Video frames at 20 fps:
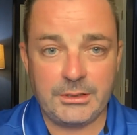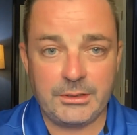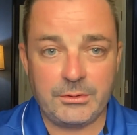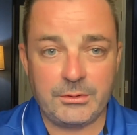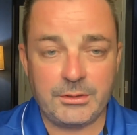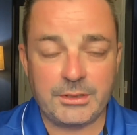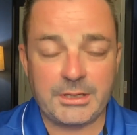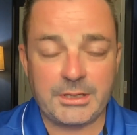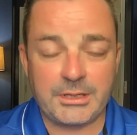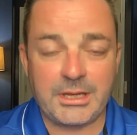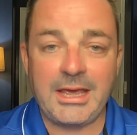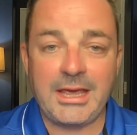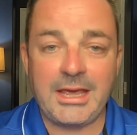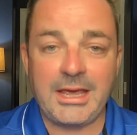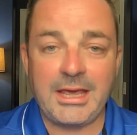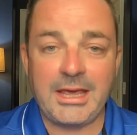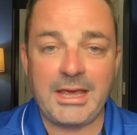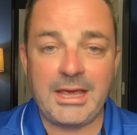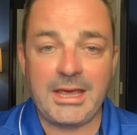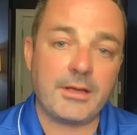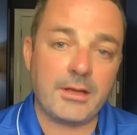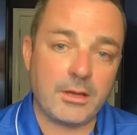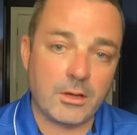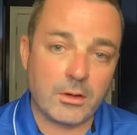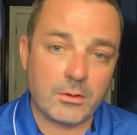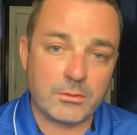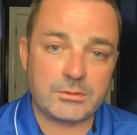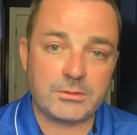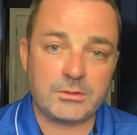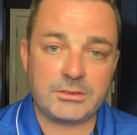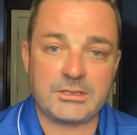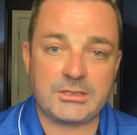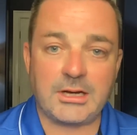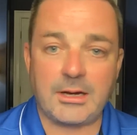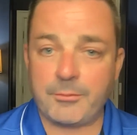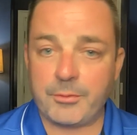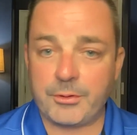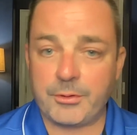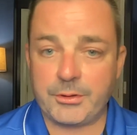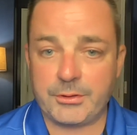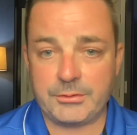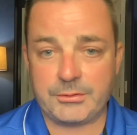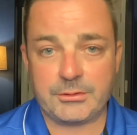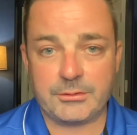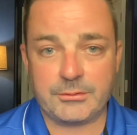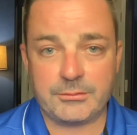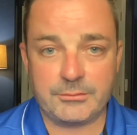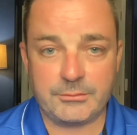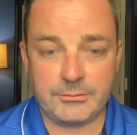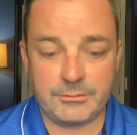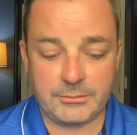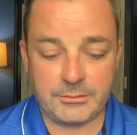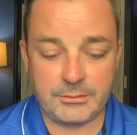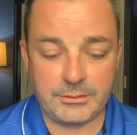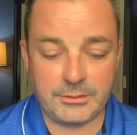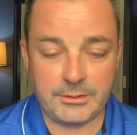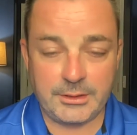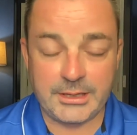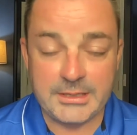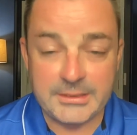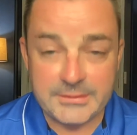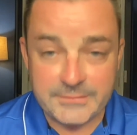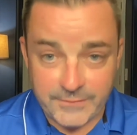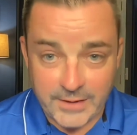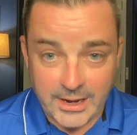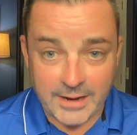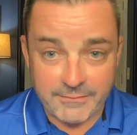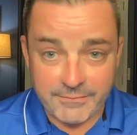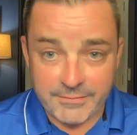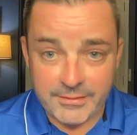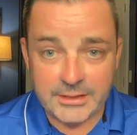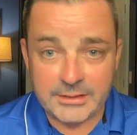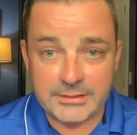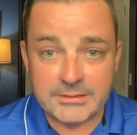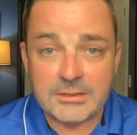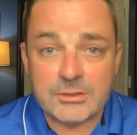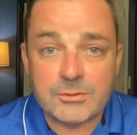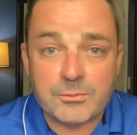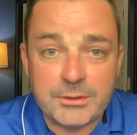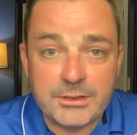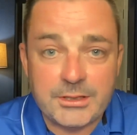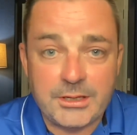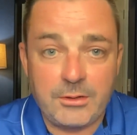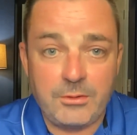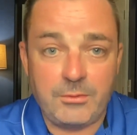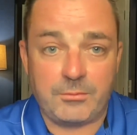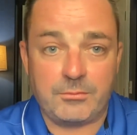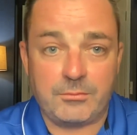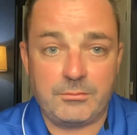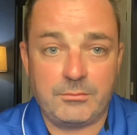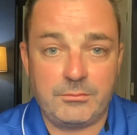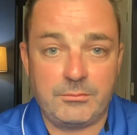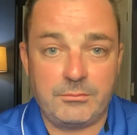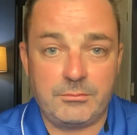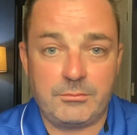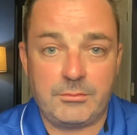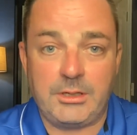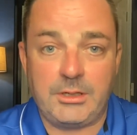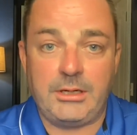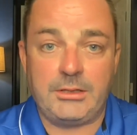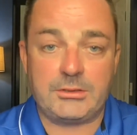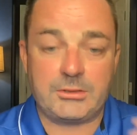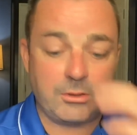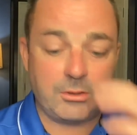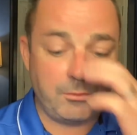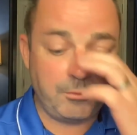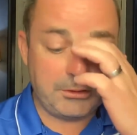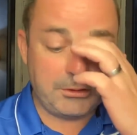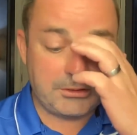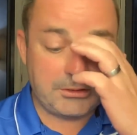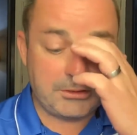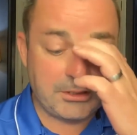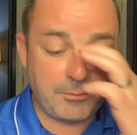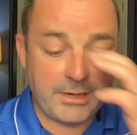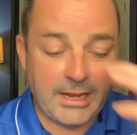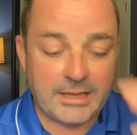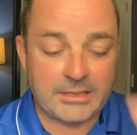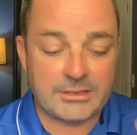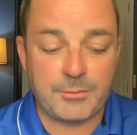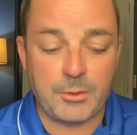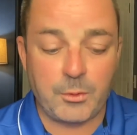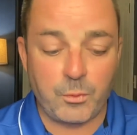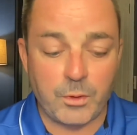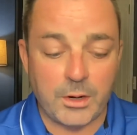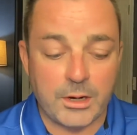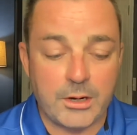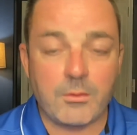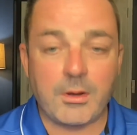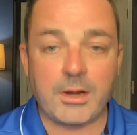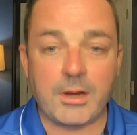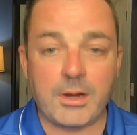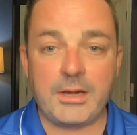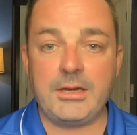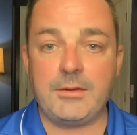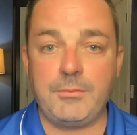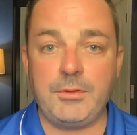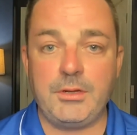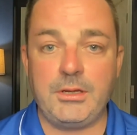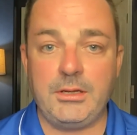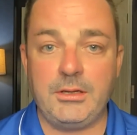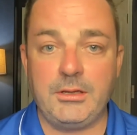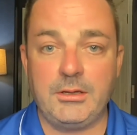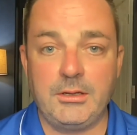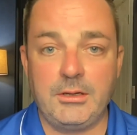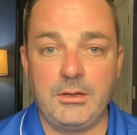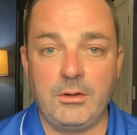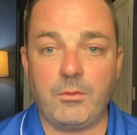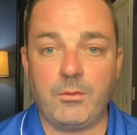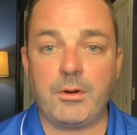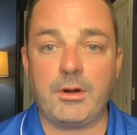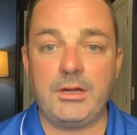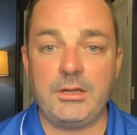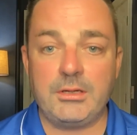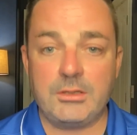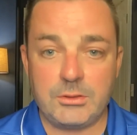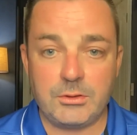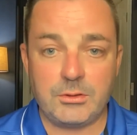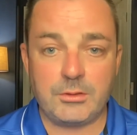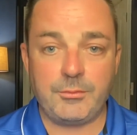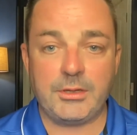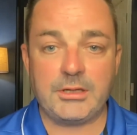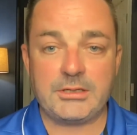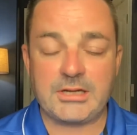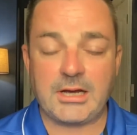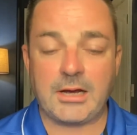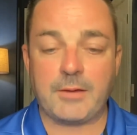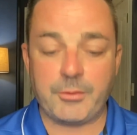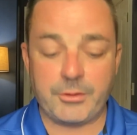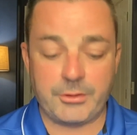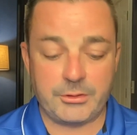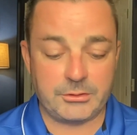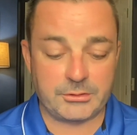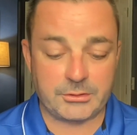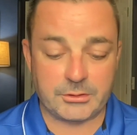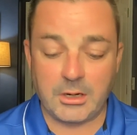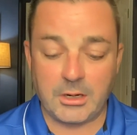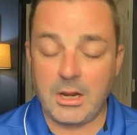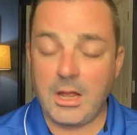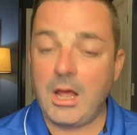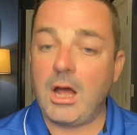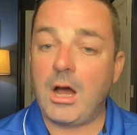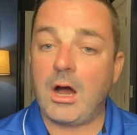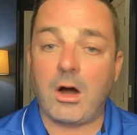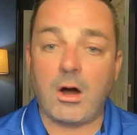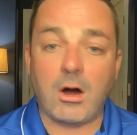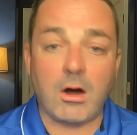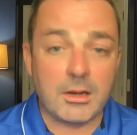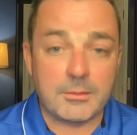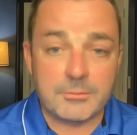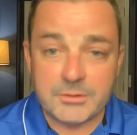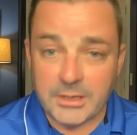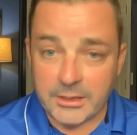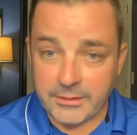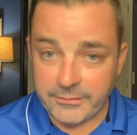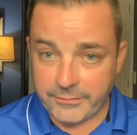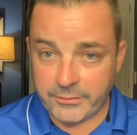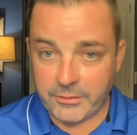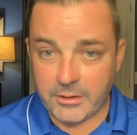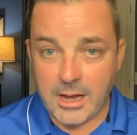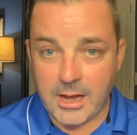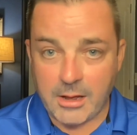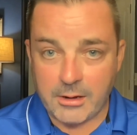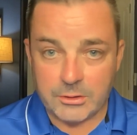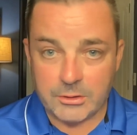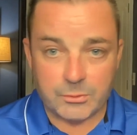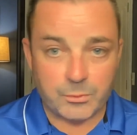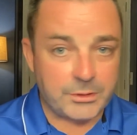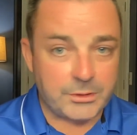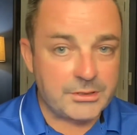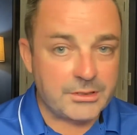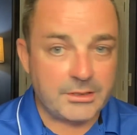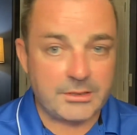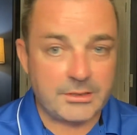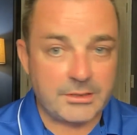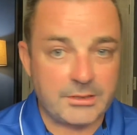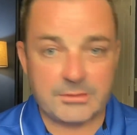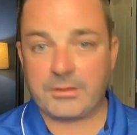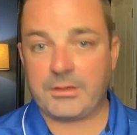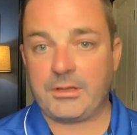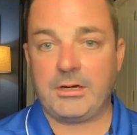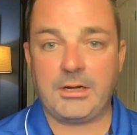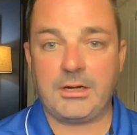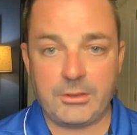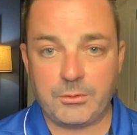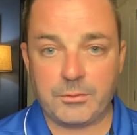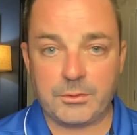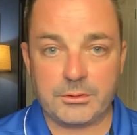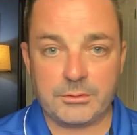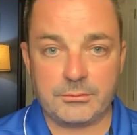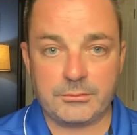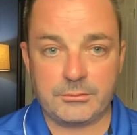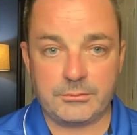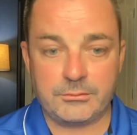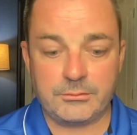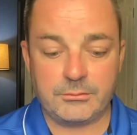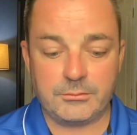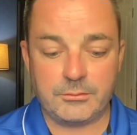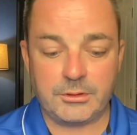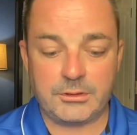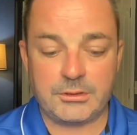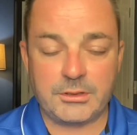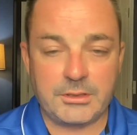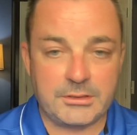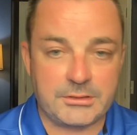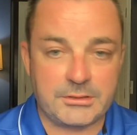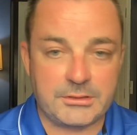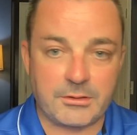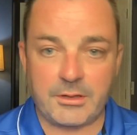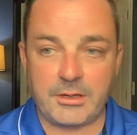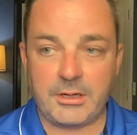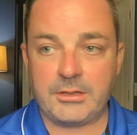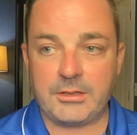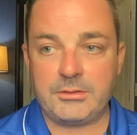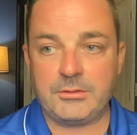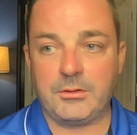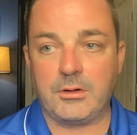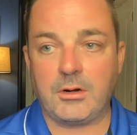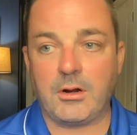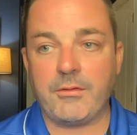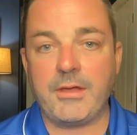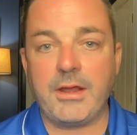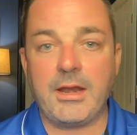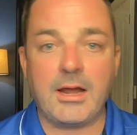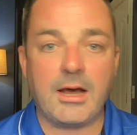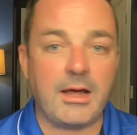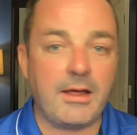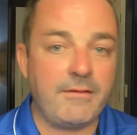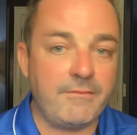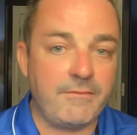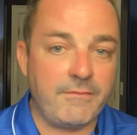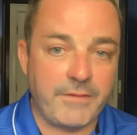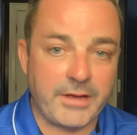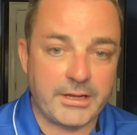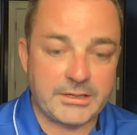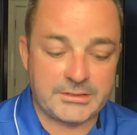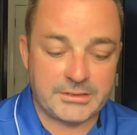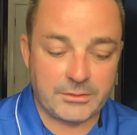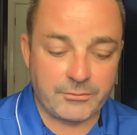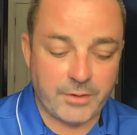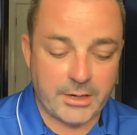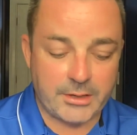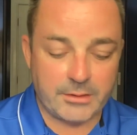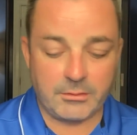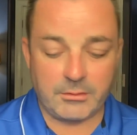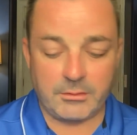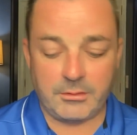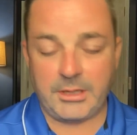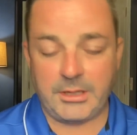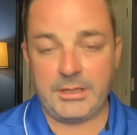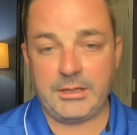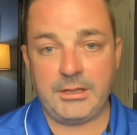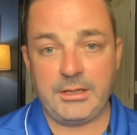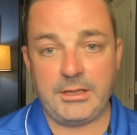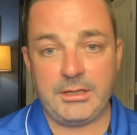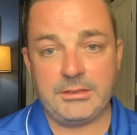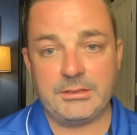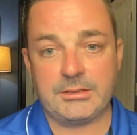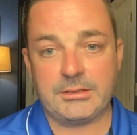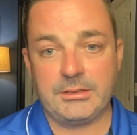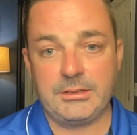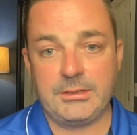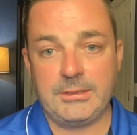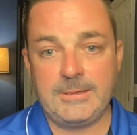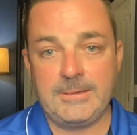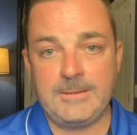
you look at anybody that goes to a top producer, these 5 things is what they do. And so when someone asks me, what do I need to do to be a top producer? All I'm trying to figure out is, which of these are they not doing? Which of these are they not doing? Are they not investing regularly in leads?